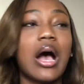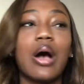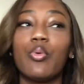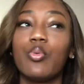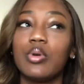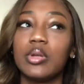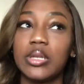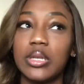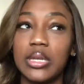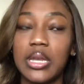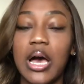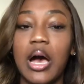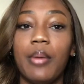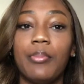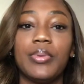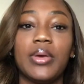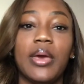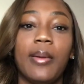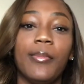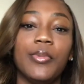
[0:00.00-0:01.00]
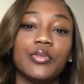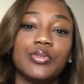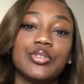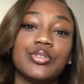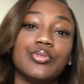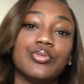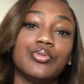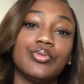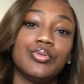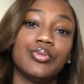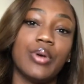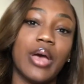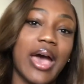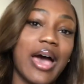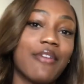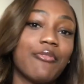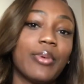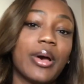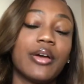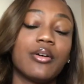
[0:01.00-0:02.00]
I would not be able to
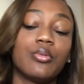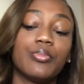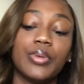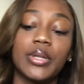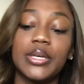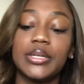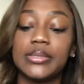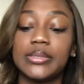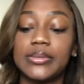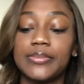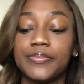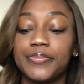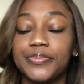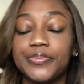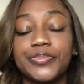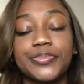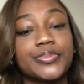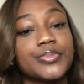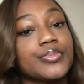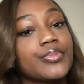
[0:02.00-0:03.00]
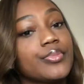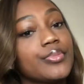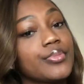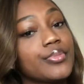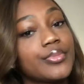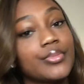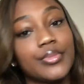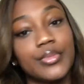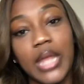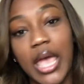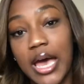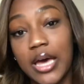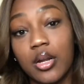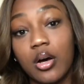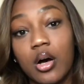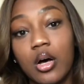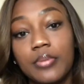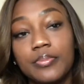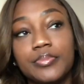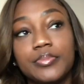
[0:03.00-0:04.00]
have my own place at
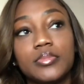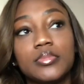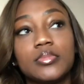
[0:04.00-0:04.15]
all.